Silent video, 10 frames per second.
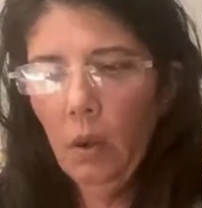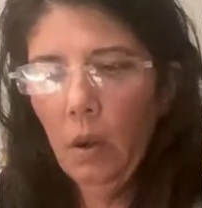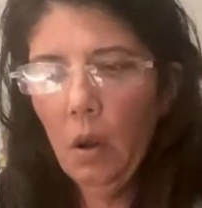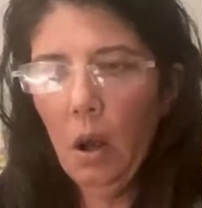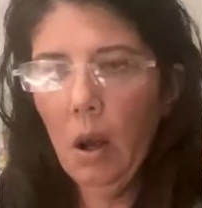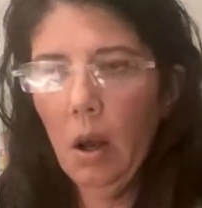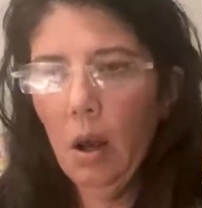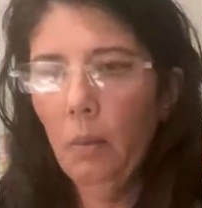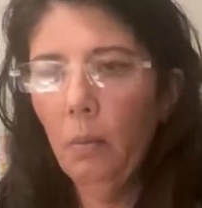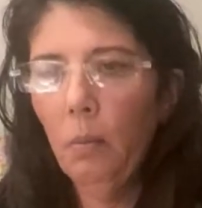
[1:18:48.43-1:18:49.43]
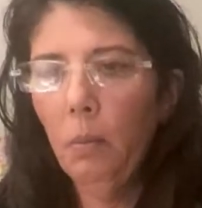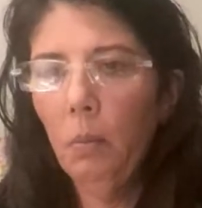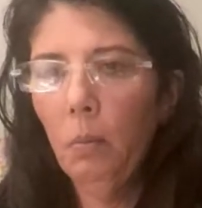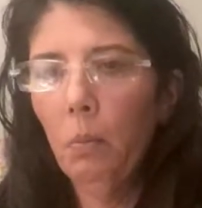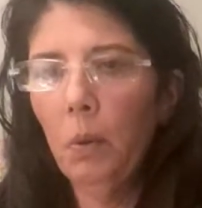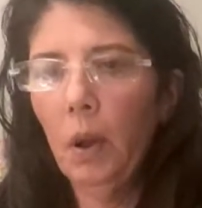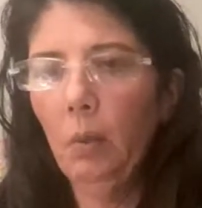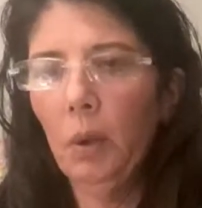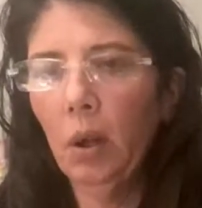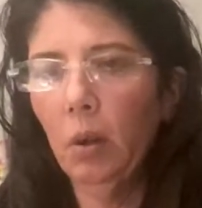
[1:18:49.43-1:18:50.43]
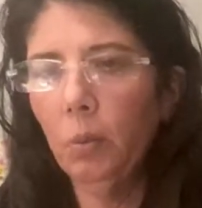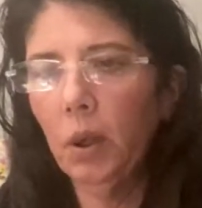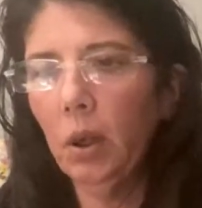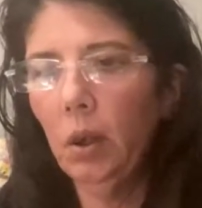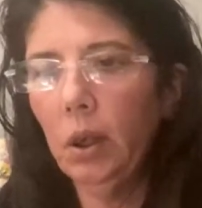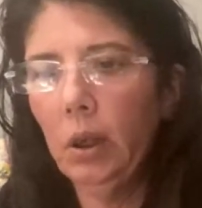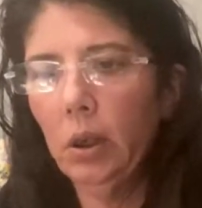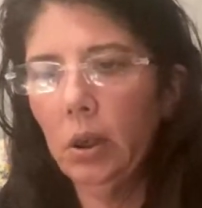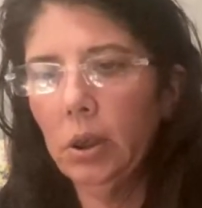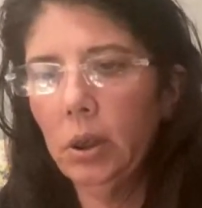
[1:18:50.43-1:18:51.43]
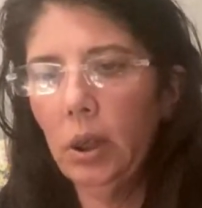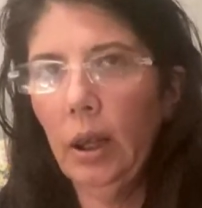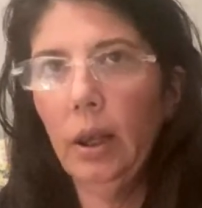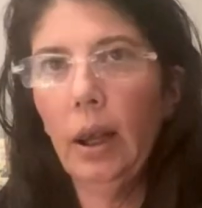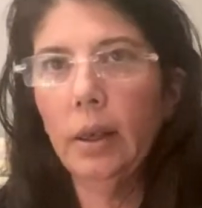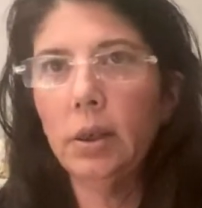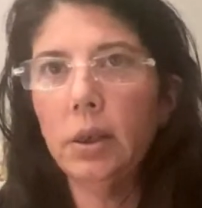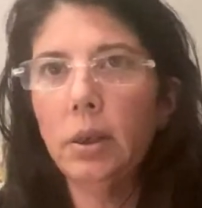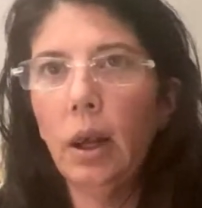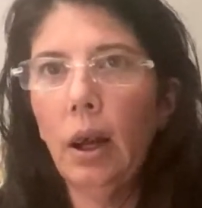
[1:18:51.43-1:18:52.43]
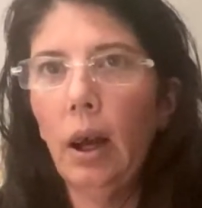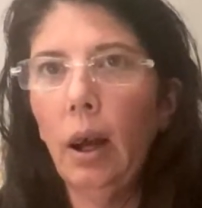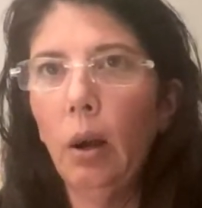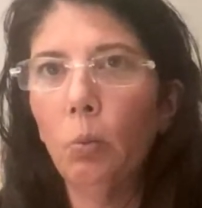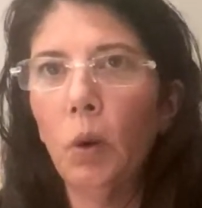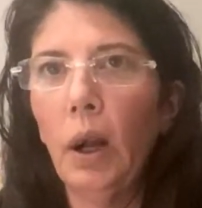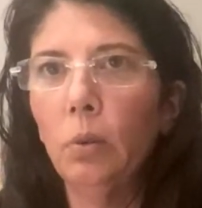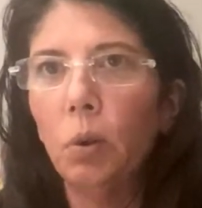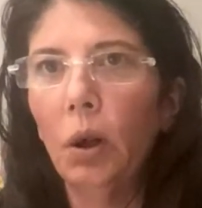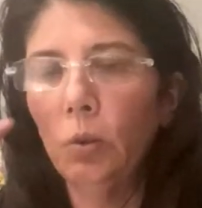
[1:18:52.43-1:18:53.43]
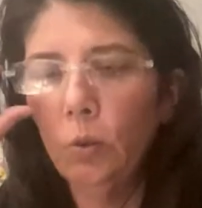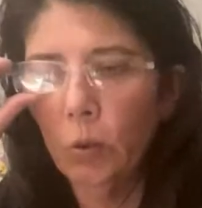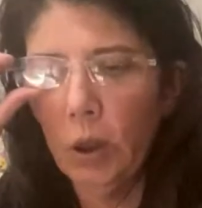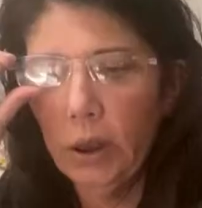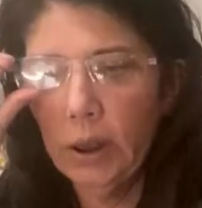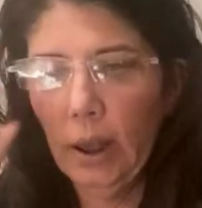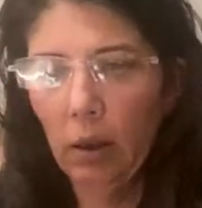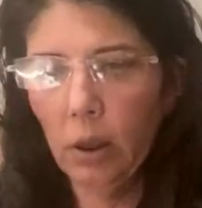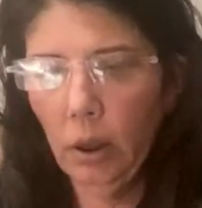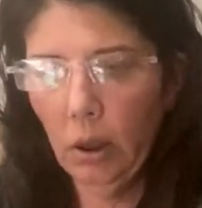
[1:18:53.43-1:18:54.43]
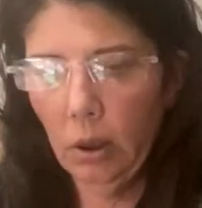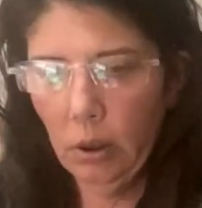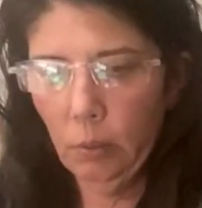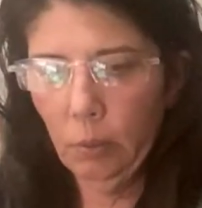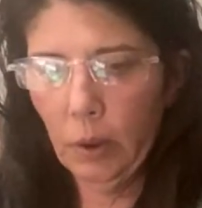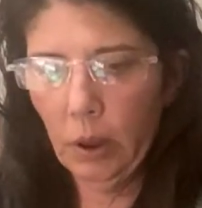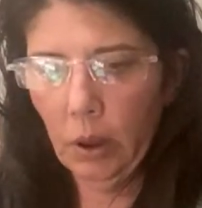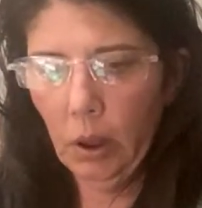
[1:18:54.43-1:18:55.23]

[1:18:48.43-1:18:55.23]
But let me go over to Lena's. And that's Red Road Reseller, y'all, for